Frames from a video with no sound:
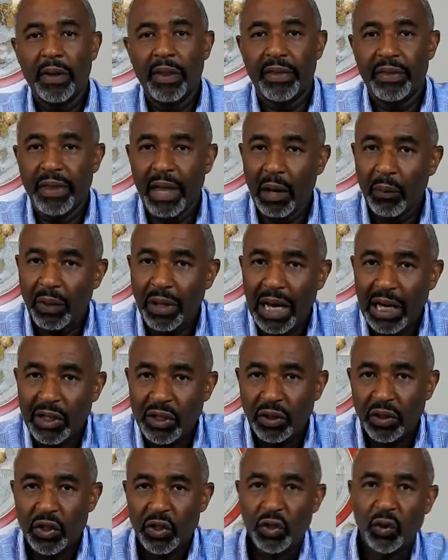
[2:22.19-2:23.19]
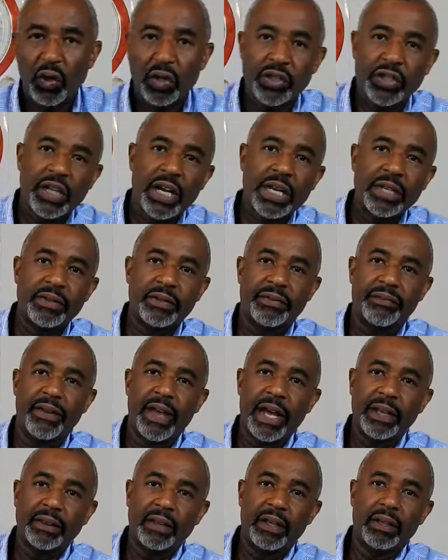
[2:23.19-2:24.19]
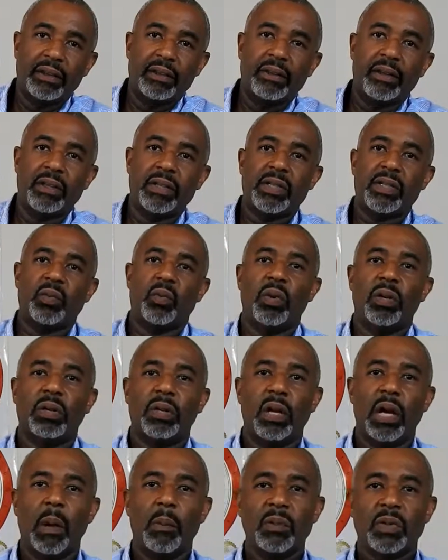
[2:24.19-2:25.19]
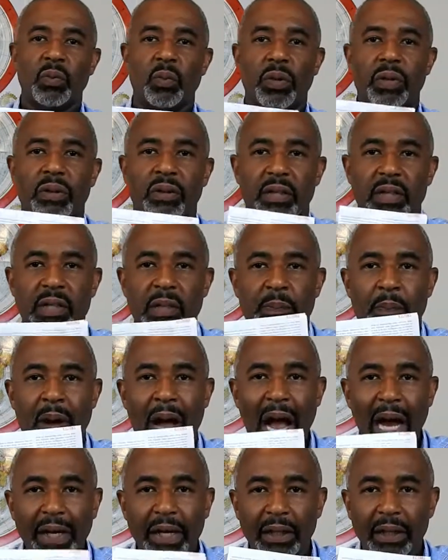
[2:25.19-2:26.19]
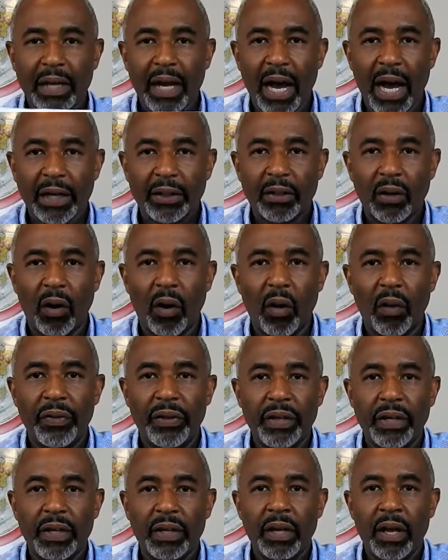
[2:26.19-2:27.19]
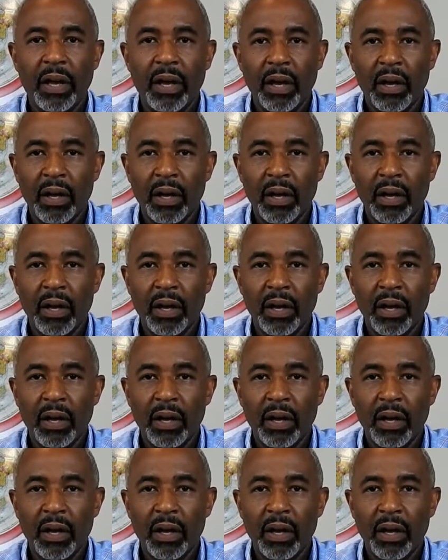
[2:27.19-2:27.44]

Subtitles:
but that would actually shortchange the fact that this one comes with this pocket guide called the